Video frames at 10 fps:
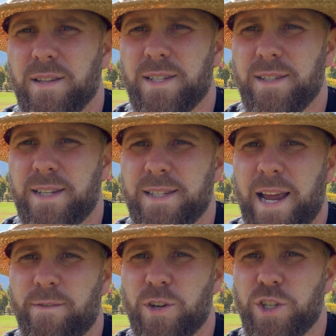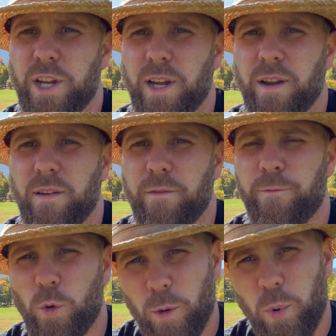Since he's averaging
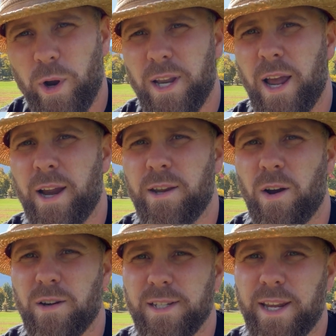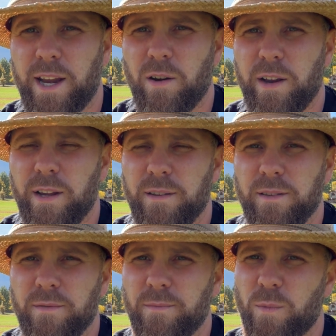4.9 yards a carry
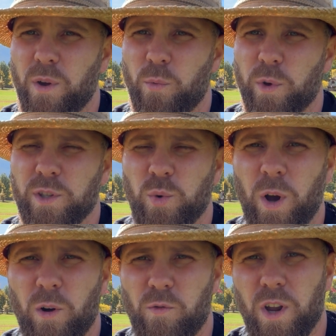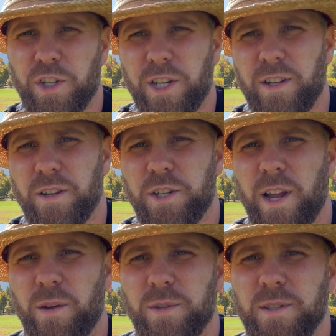with 12 rushing
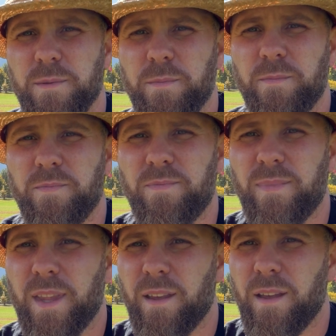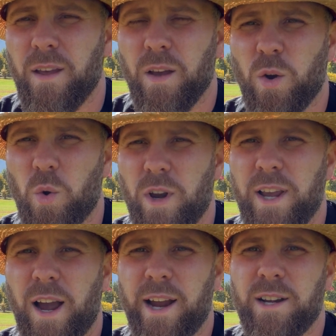touchdowns. Corey
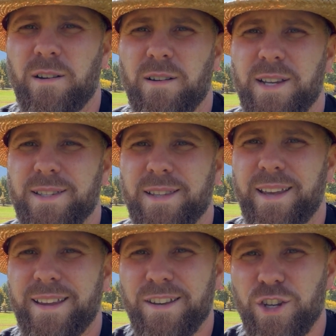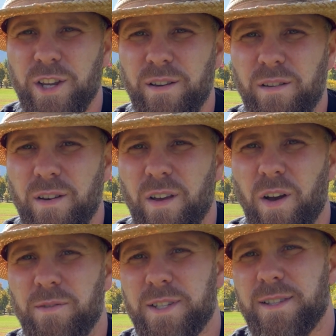Kiner is the engine
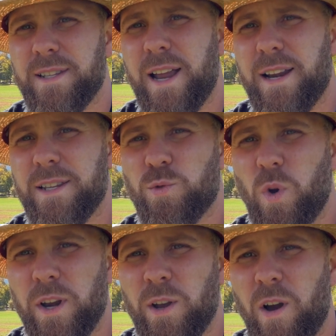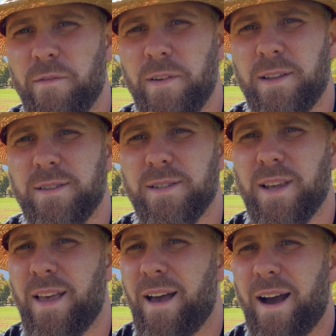of Cincinnati's running offense,
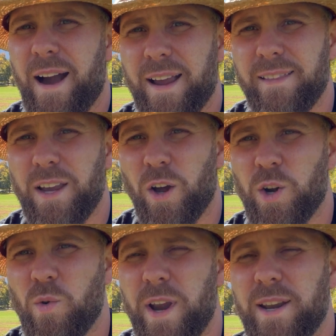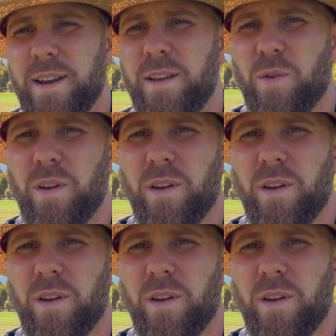a highly underrated